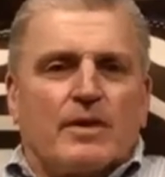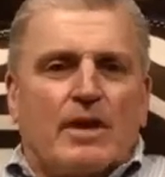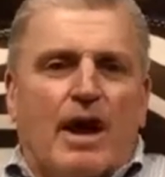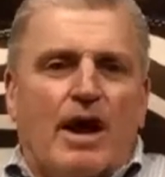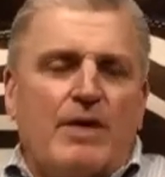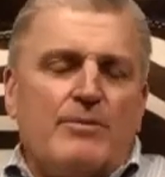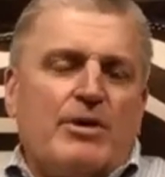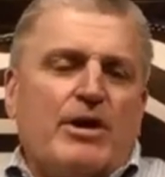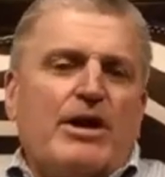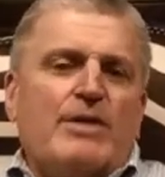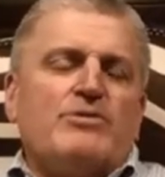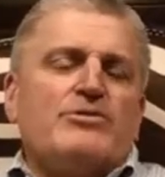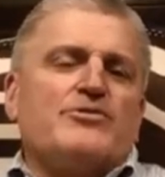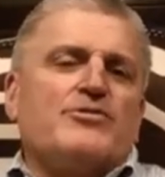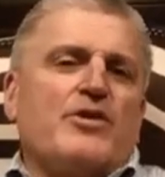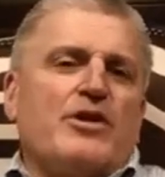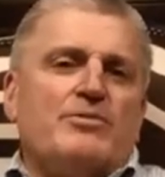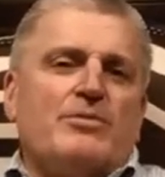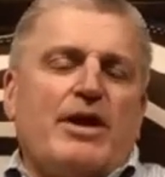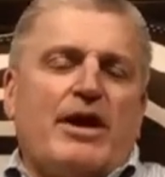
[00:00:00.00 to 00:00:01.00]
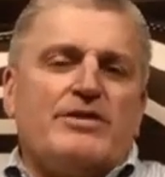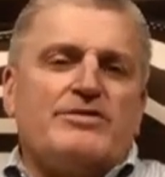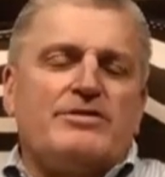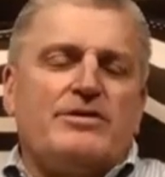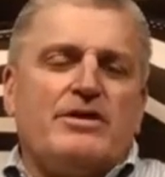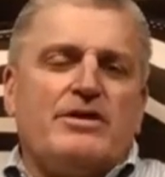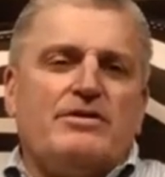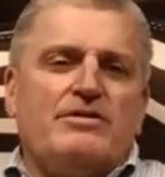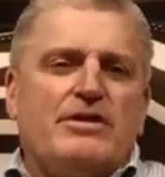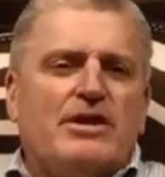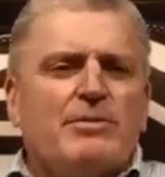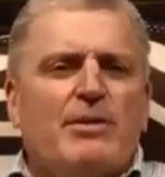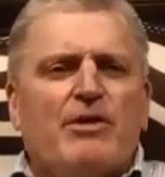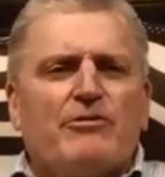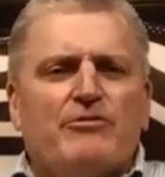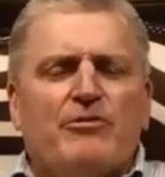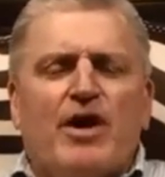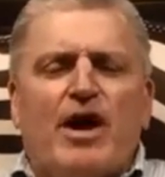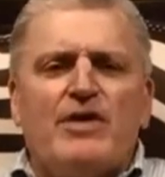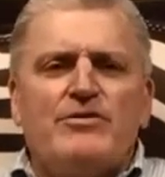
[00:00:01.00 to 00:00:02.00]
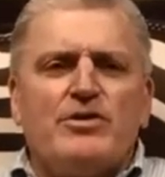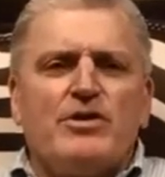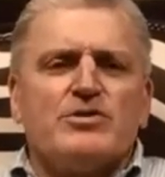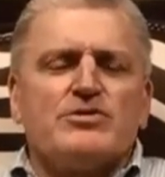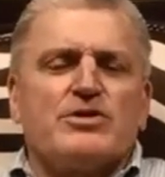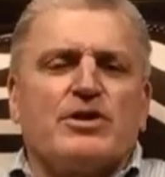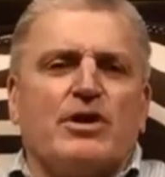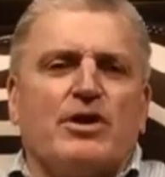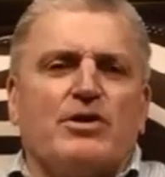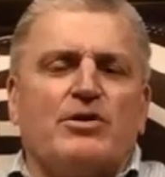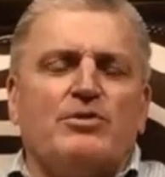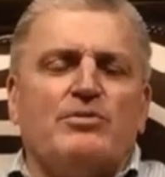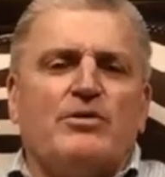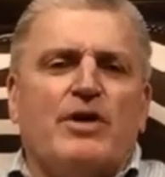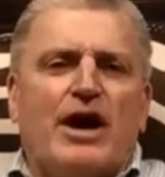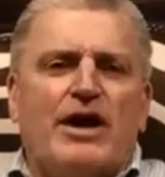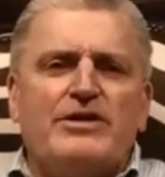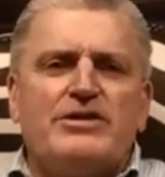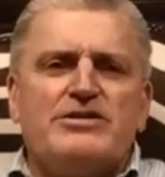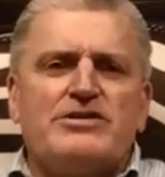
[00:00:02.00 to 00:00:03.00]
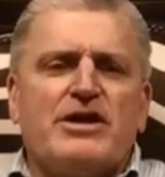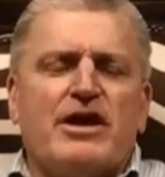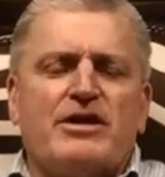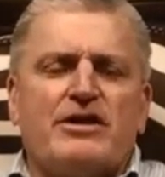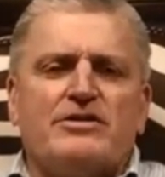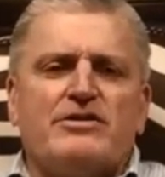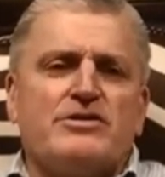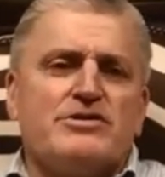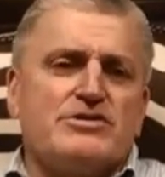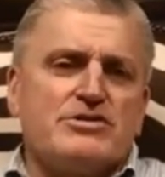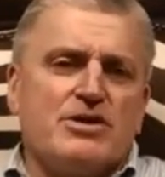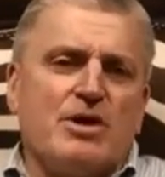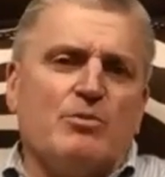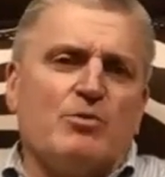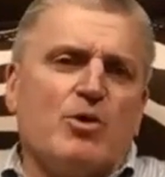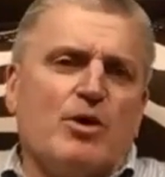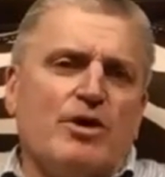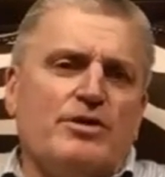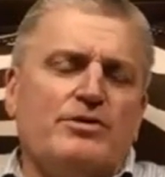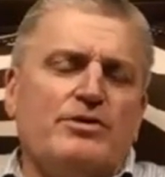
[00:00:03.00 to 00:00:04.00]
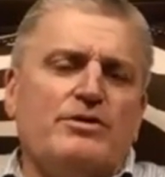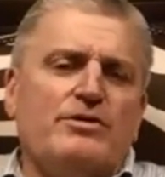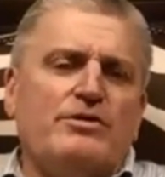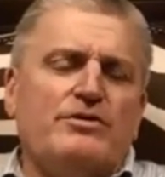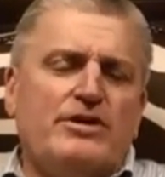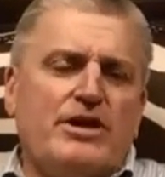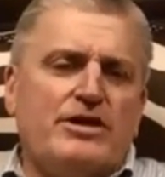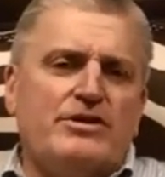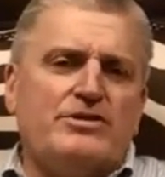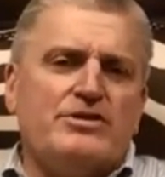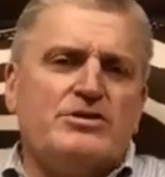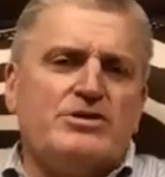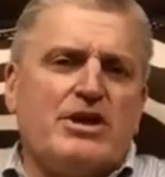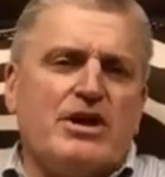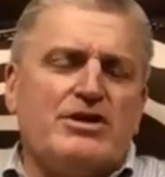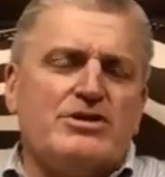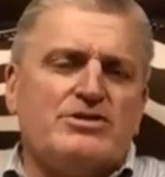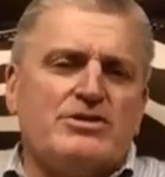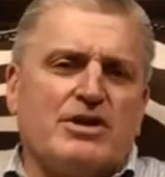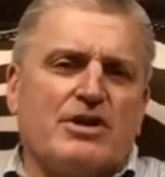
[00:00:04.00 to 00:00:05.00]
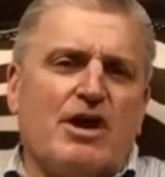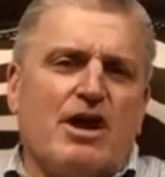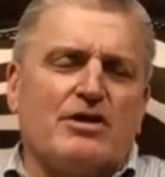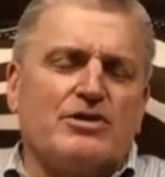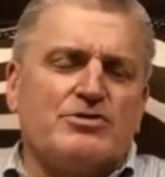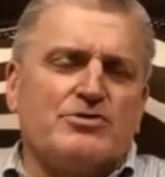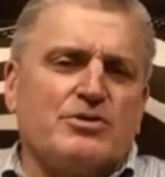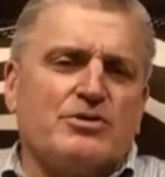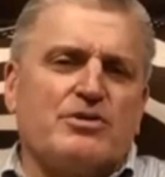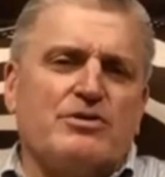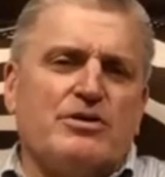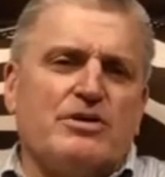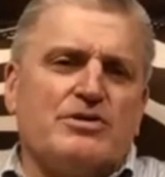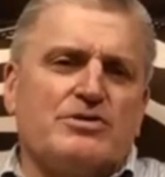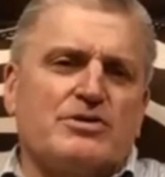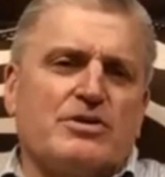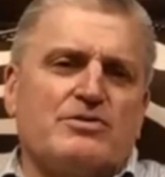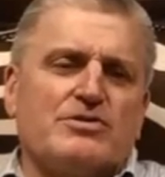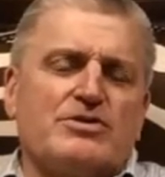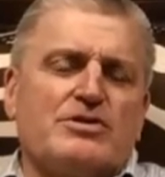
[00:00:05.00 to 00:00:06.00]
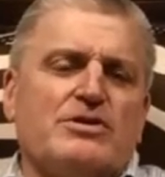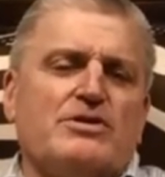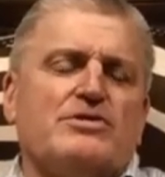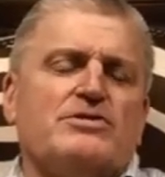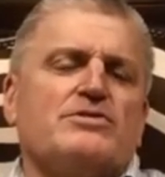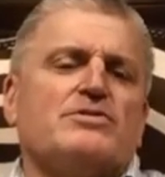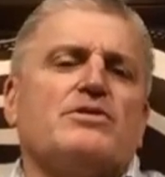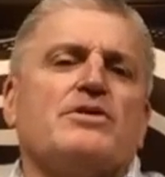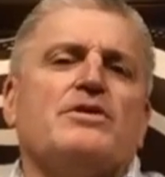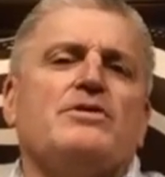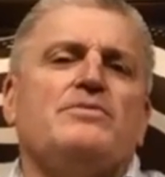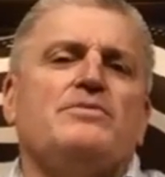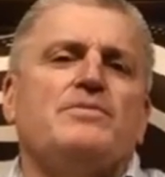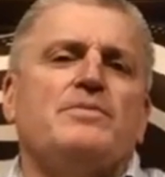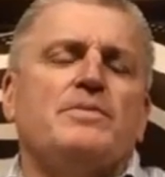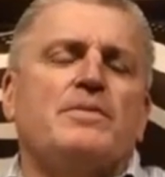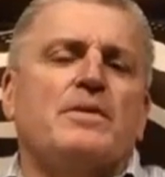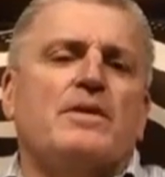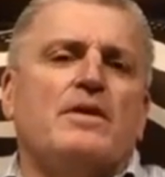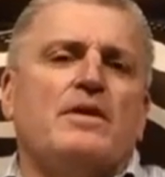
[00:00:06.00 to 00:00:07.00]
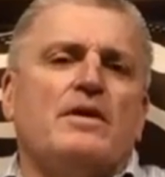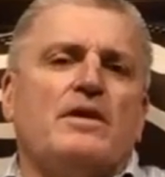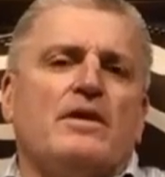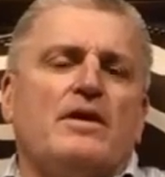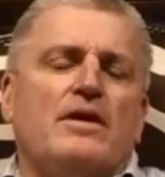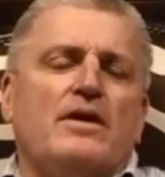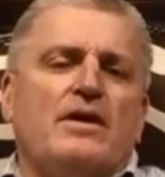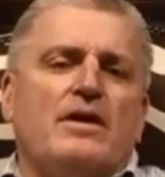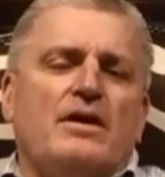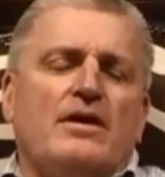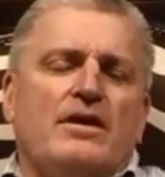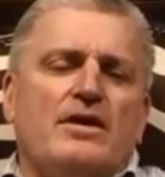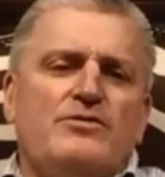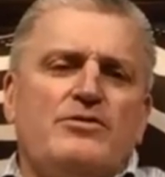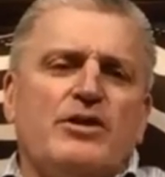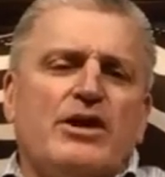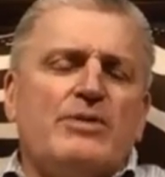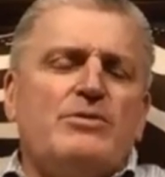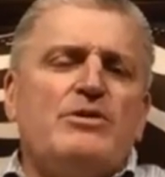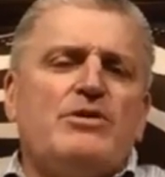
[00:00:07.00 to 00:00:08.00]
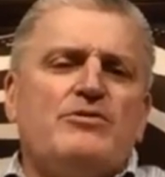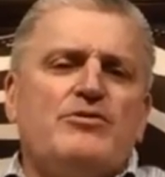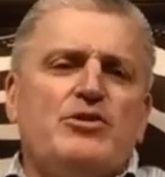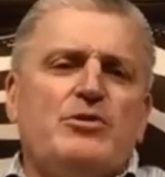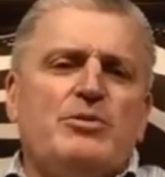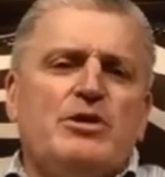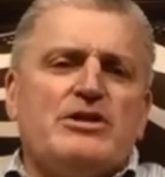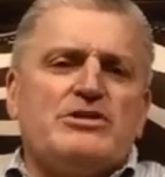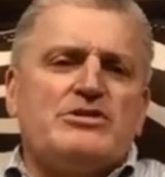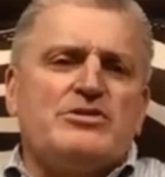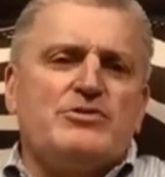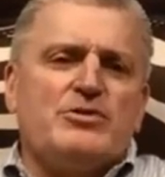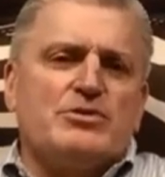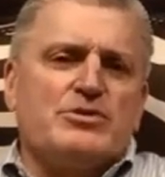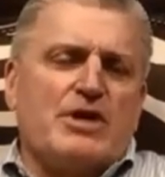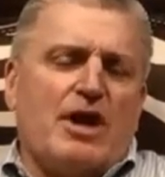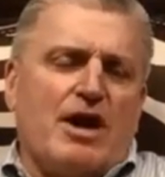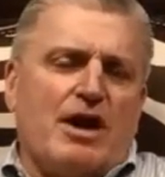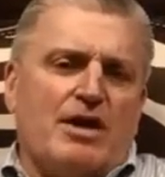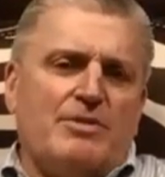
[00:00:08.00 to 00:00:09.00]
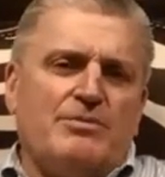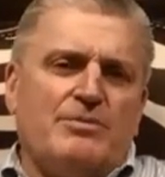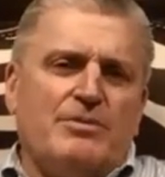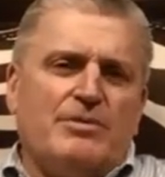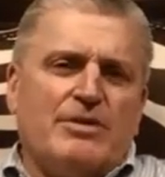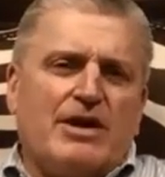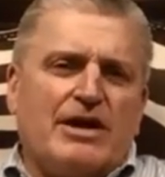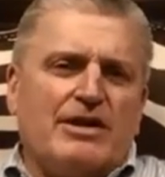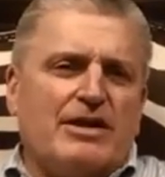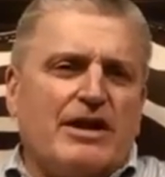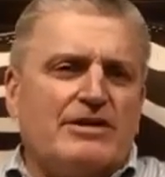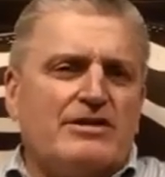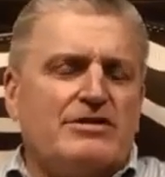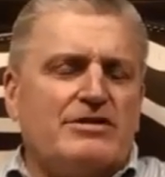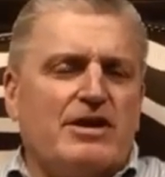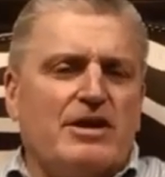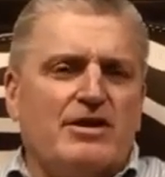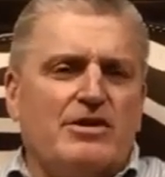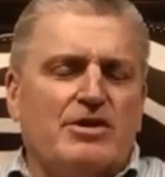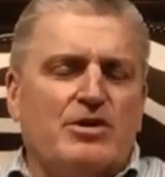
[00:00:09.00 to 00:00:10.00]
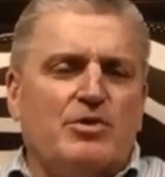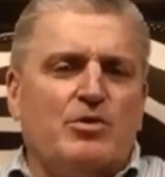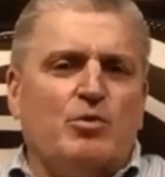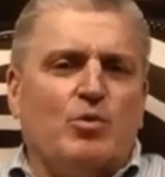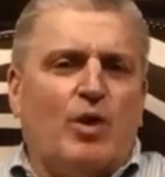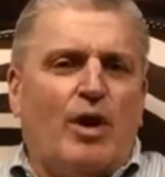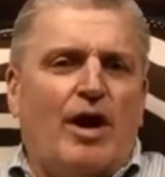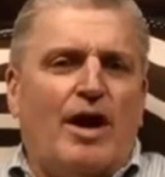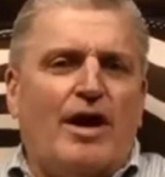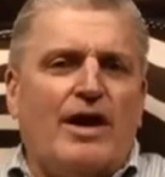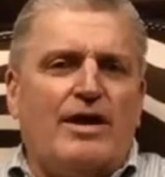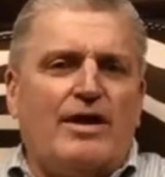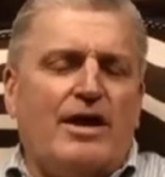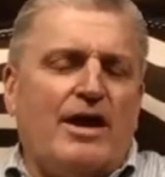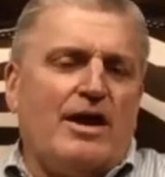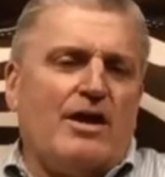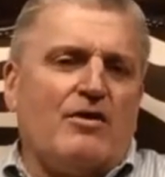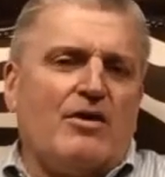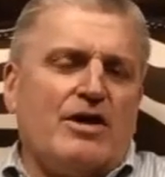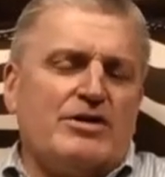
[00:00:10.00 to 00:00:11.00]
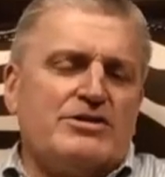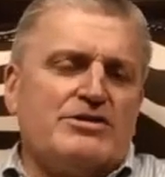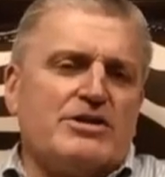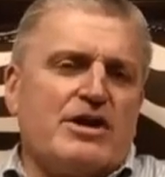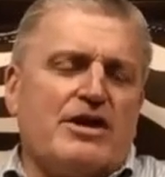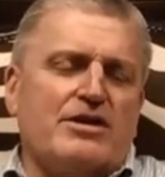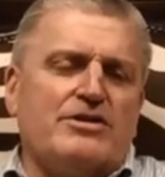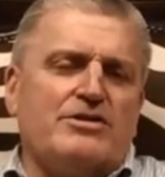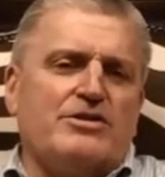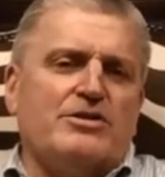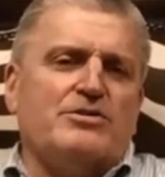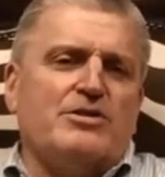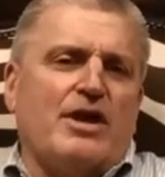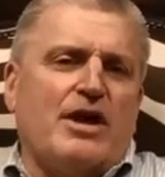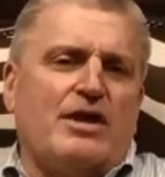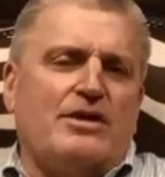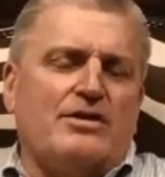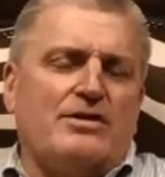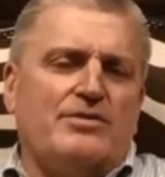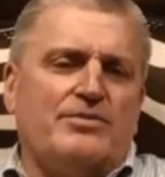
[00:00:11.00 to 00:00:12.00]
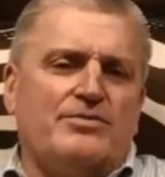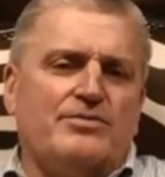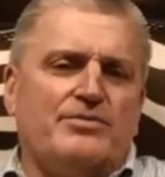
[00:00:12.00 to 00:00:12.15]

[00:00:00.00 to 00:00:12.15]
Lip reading: Hi, my name is Fred Basti, and about 5 years ago, I decided that someone needed to change the college recruiting service industry. If you'll give me a few minutes of your time, I'd like to tell you why and how I decided to do that.